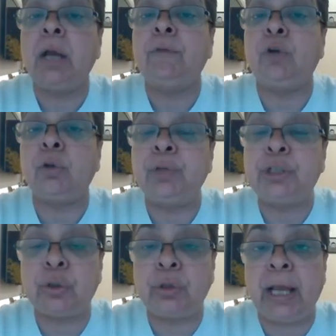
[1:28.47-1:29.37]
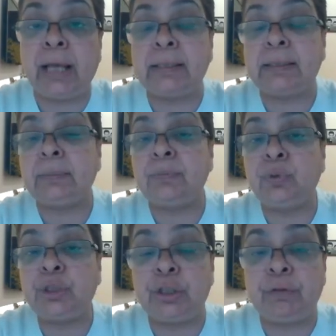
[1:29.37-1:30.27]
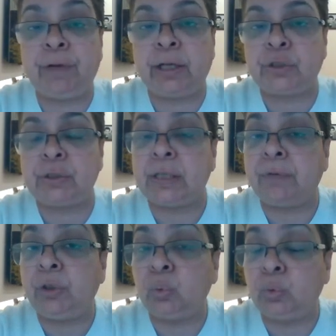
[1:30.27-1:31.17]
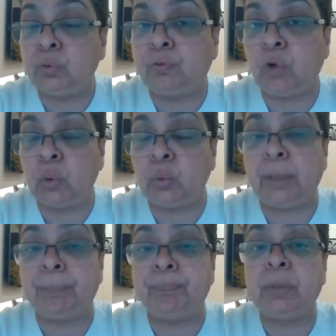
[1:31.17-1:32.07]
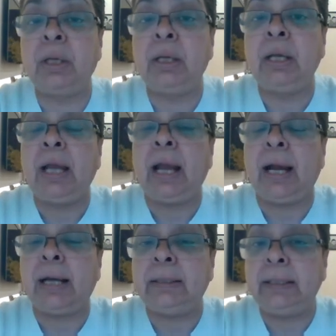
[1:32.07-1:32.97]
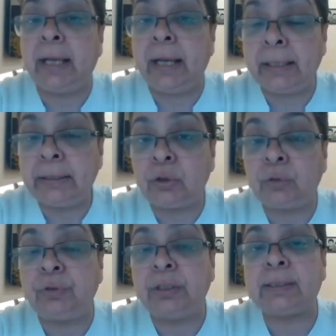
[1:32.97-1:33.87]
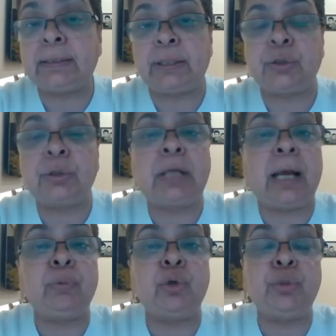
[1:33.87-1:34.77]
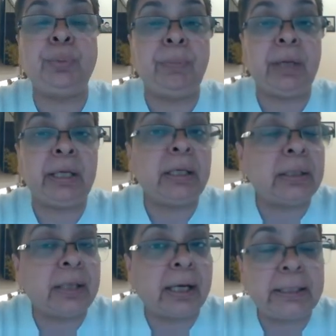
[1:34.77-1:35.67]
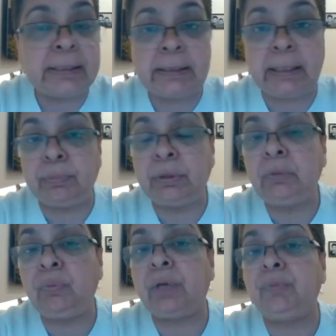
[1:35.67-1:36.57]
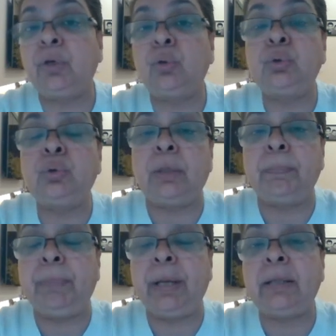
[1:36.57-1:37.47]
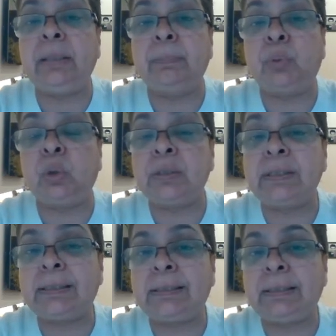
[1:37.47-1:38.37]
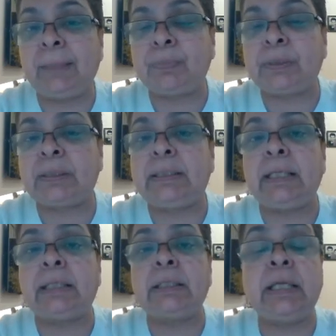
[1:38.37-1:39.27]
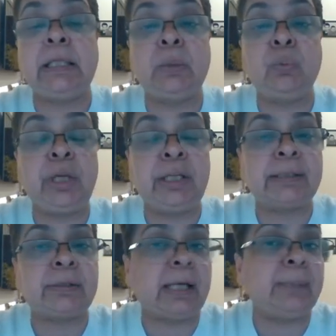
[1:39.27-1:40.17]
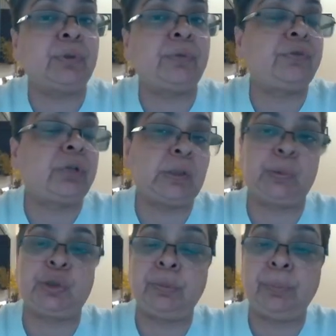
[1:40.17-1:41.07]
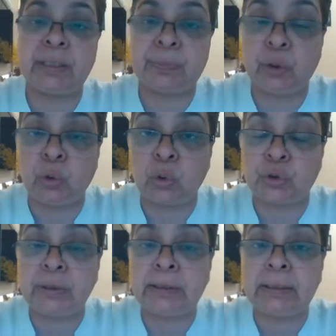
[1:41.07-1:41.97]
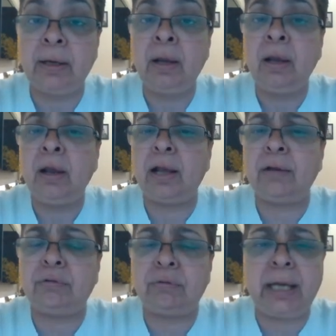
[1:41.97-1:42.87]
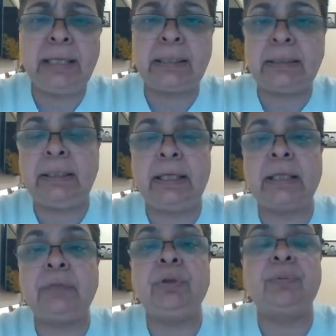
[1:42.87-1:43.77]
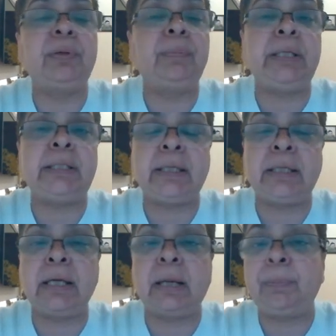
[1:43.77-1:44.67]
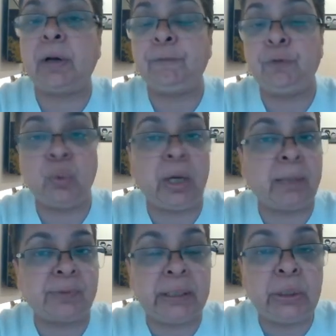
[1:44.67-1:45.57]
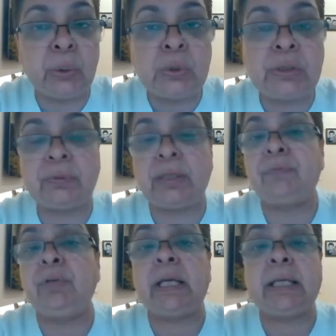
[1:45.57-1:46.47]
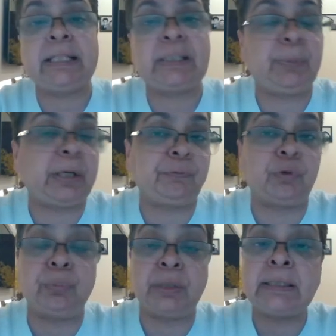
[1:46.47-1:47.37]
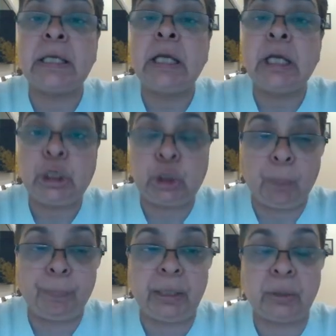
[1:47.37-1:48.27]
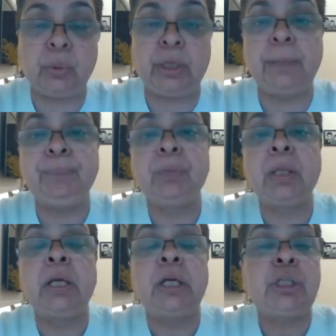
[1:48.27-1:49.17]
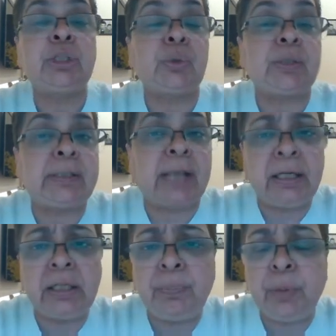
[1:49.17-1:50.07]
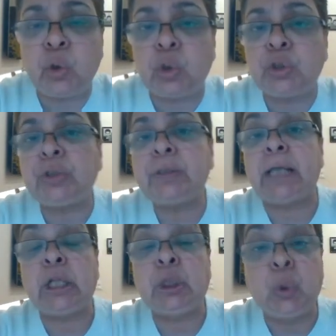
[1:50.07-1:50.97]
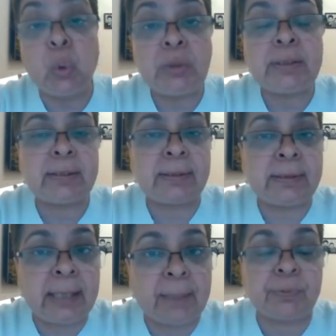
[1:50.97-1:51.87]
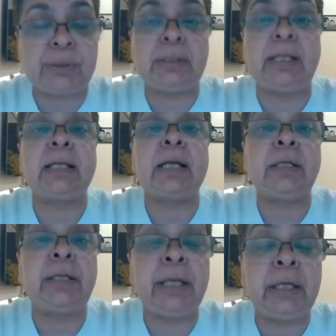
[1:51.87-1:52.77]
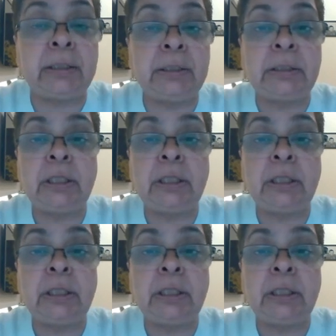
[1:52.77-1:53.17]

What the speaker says: for which organisms, which infections are we going to follow them? At the end of this session, I'm going to be making a nice table where we are going to compare the important steps taken in the various types of transmission-based precautions. And right at the end, we will be taking up a few MCQs that we can extract from this topic. Okay. So standard precautions are those steps that are taken